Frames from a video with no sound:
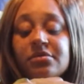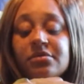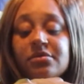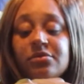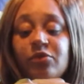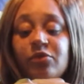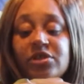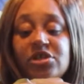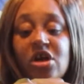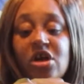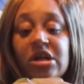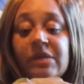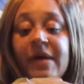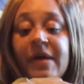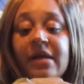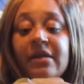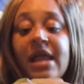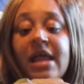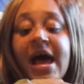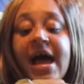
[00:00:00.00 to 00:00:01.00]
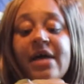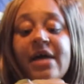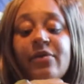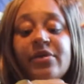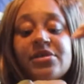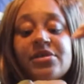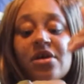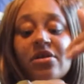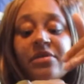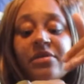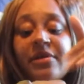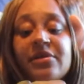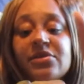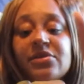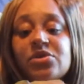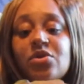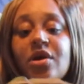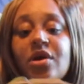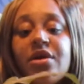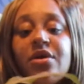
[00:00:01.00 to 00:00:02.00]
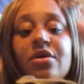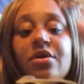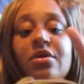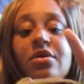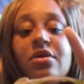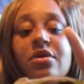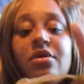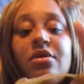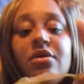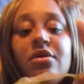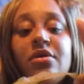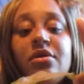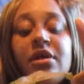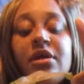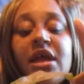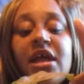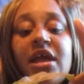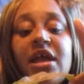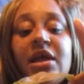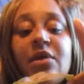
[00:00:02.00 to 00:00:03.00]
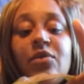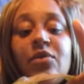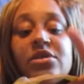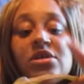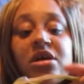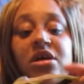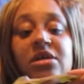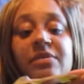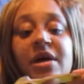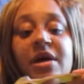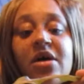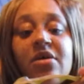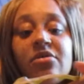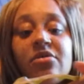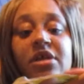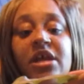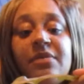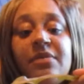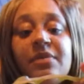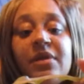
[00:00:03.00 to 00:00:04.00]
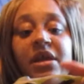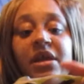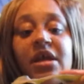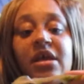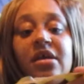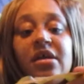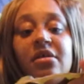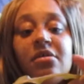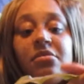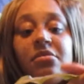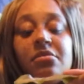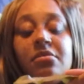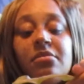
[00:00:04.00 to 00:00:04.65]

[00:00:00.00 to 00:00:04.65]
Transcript: We talked about light, we talked about the soil, and we talked about keeping it